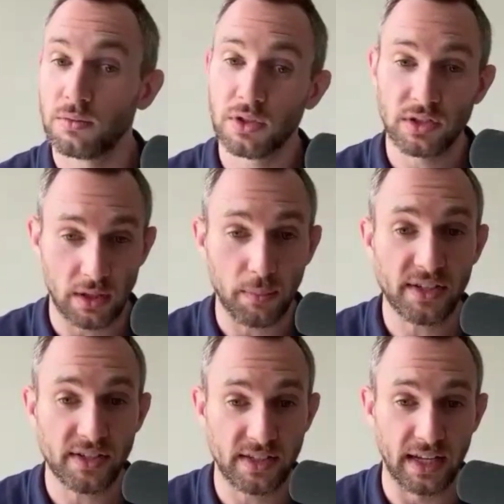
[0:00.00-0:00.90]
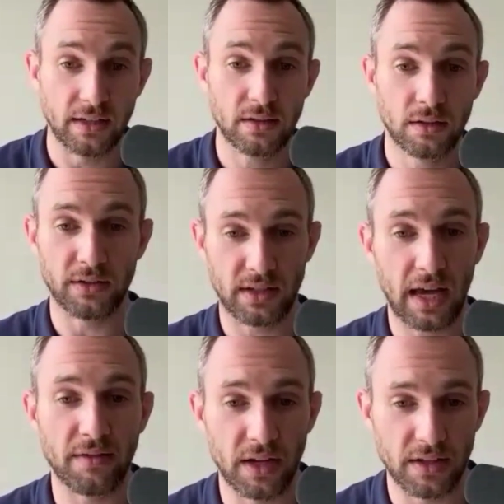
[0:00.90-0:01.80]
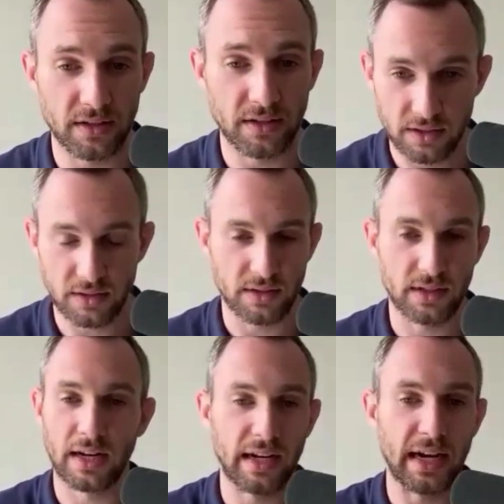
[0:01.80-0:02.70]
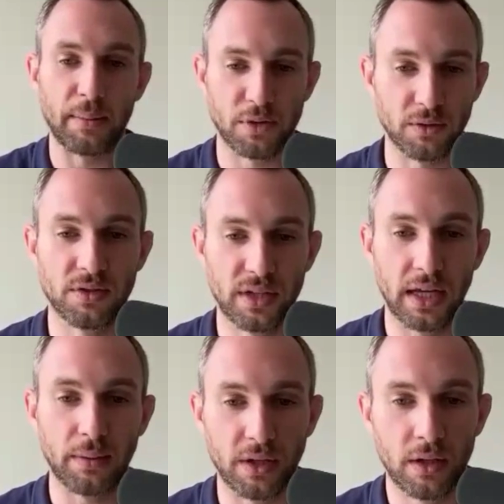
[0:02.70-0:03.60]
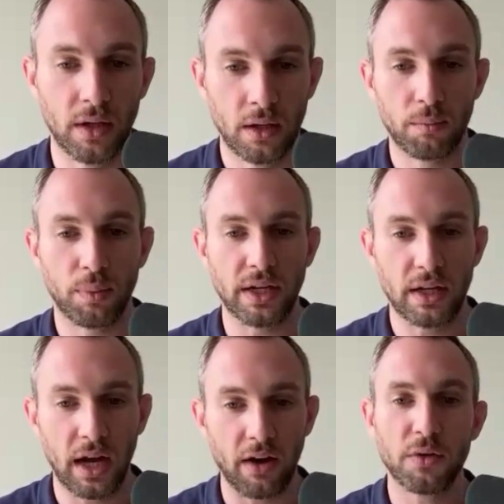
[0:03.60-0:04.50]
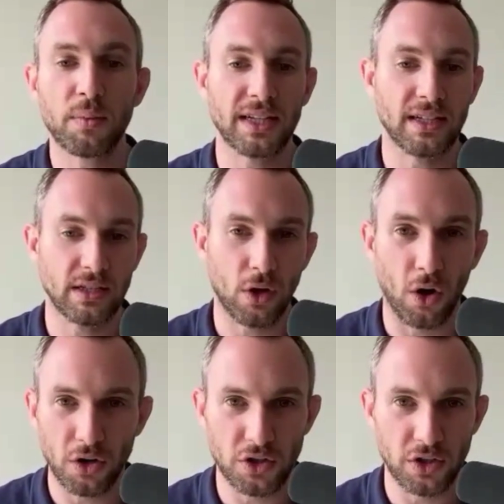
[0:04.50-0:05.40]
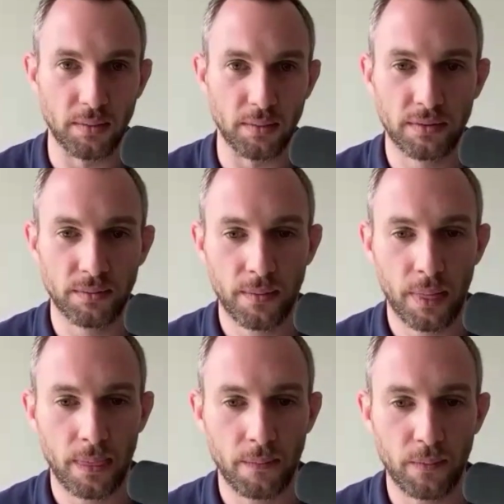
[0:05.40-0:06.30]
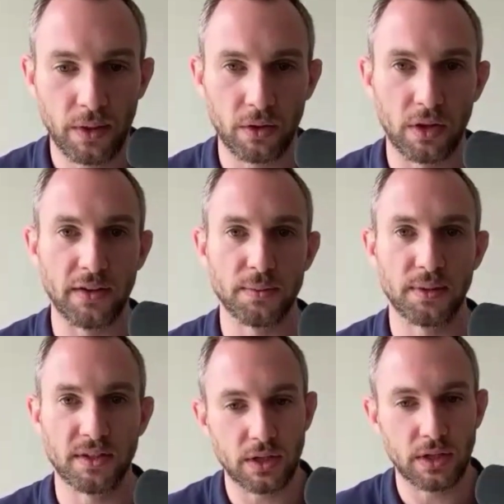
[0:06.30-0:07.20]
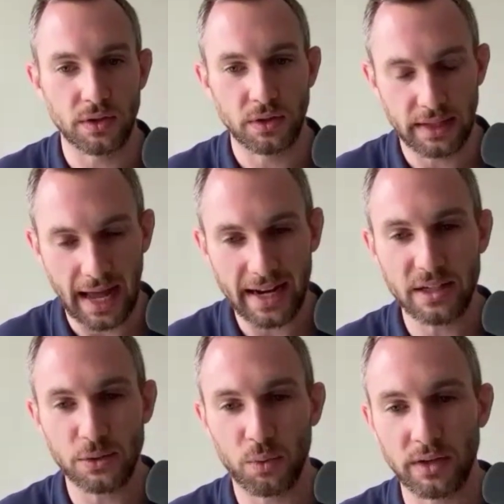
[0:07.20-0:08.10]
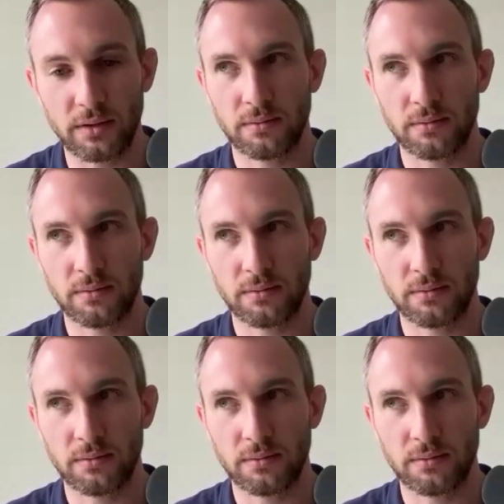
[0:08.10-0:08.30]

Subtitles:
to some extent, there's caveats to this. It's not an absolute statement, but everybody needs hardship in their lives because that is what